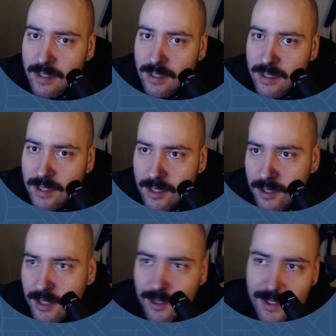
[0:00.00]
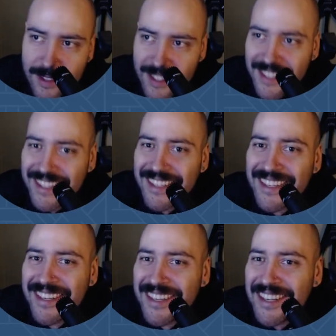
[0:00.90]
Oh no,
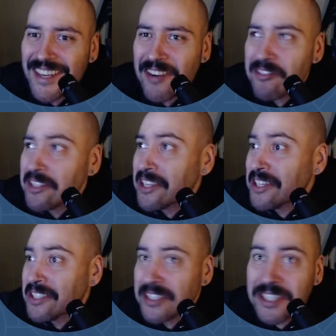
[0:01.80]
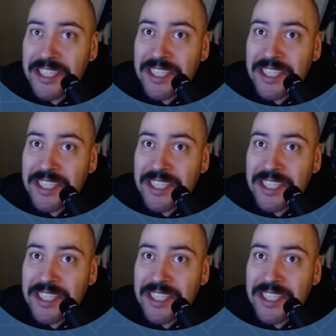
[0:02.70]
everything got deleted.